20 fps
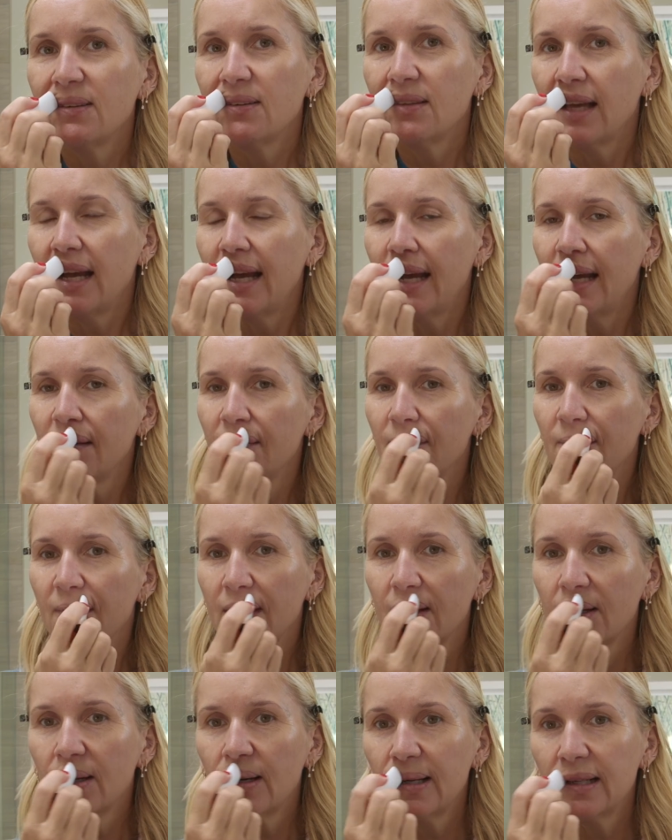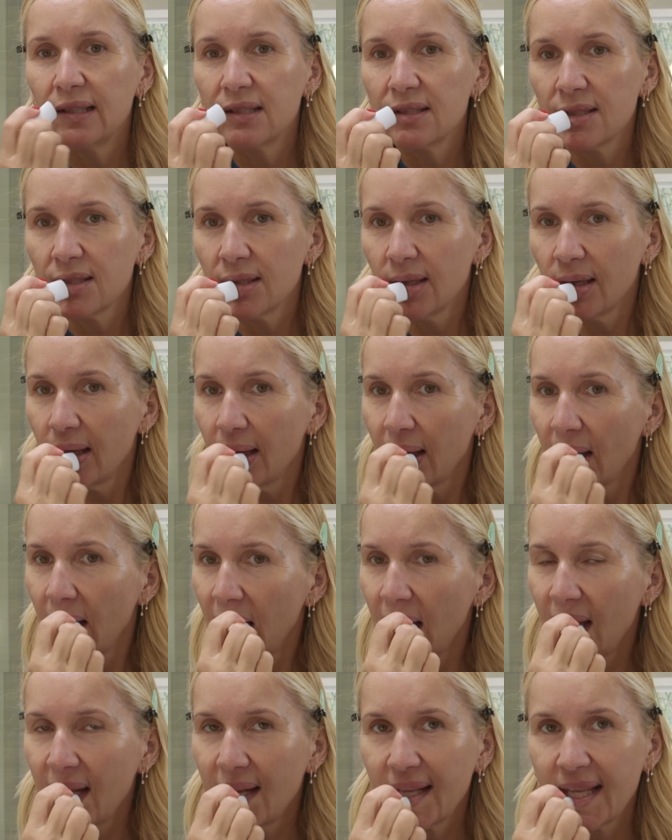do that because
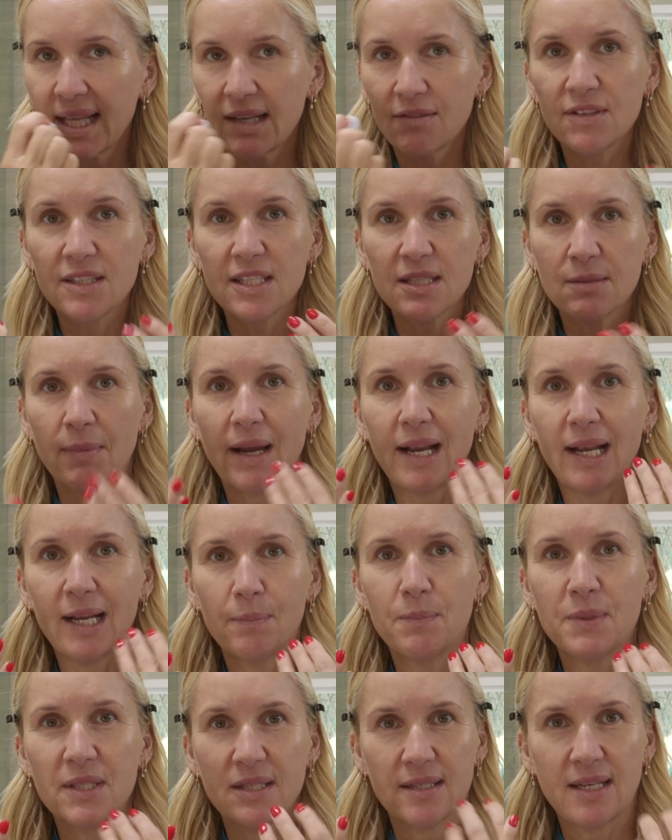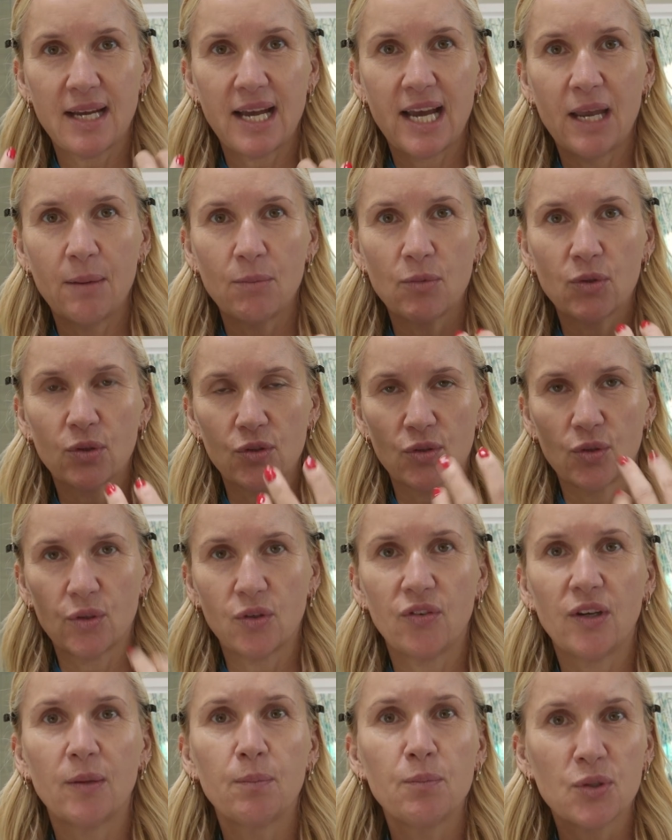it gives my lips time to sort
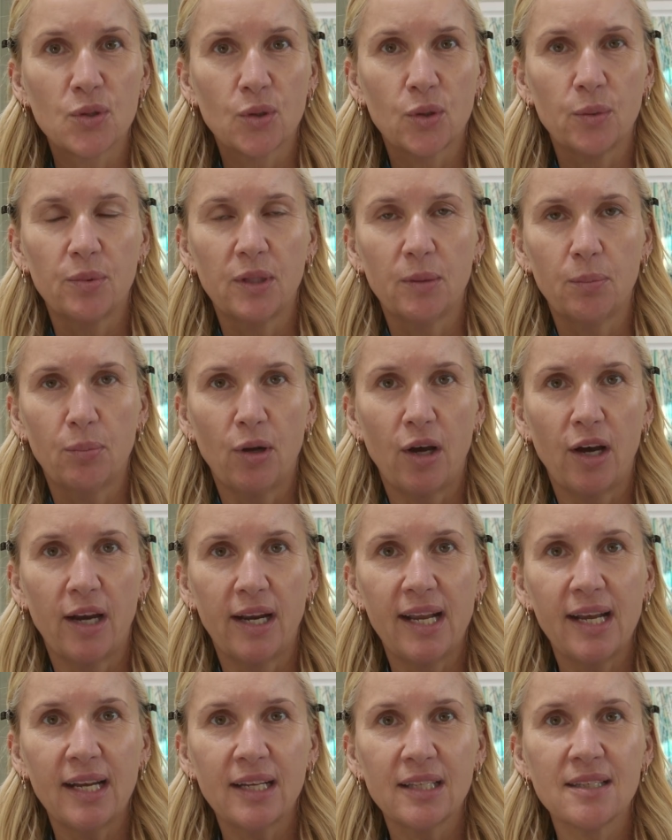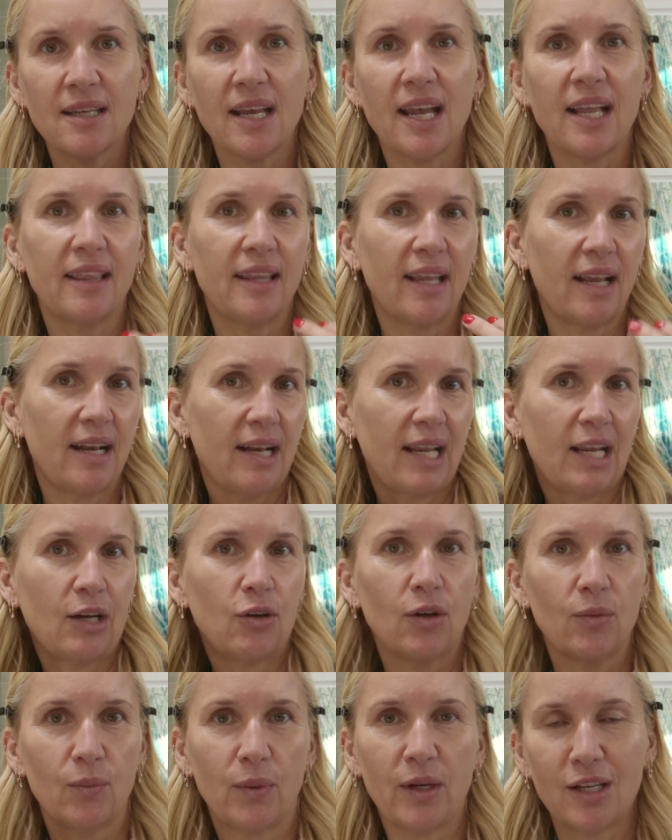of absorb the product, and then
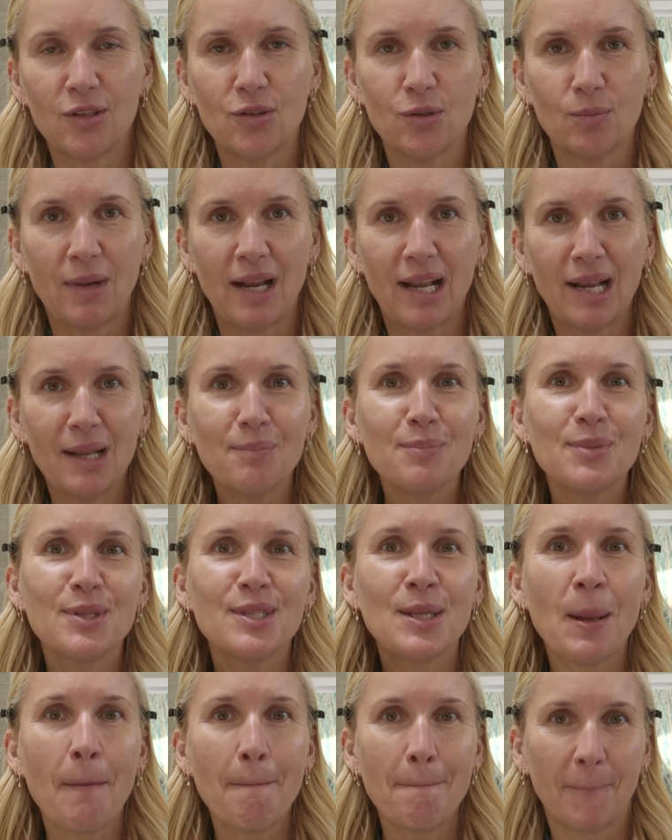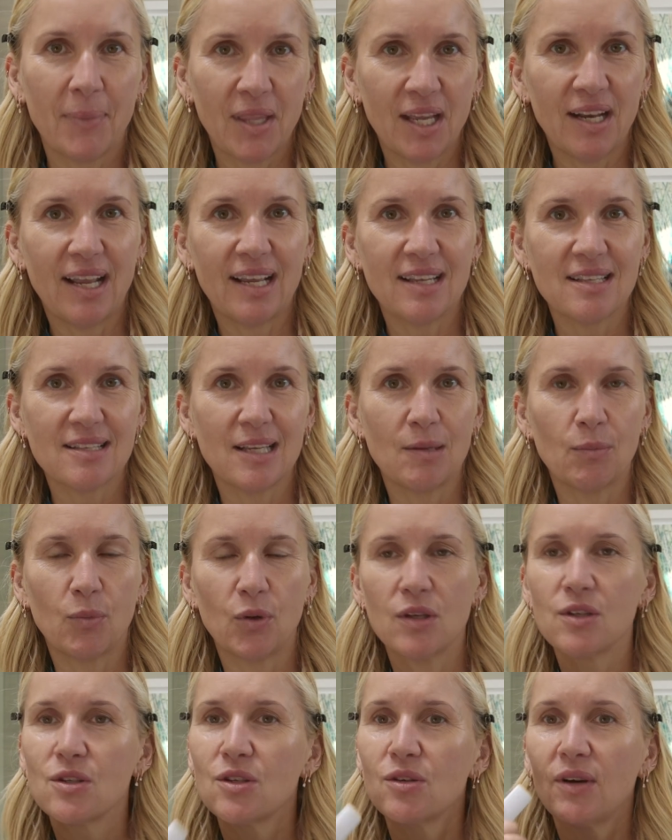later on when I do my lips, they're nicely
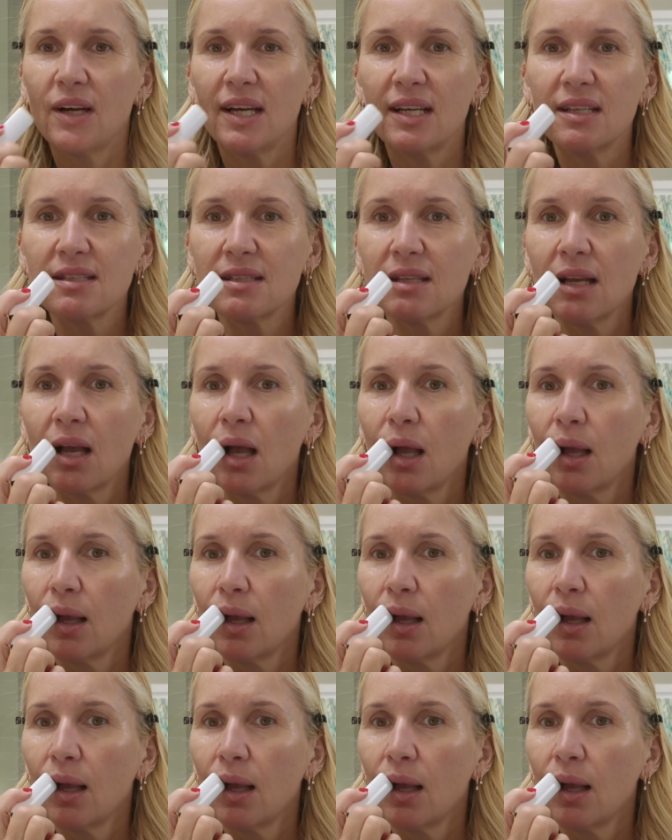moisturized.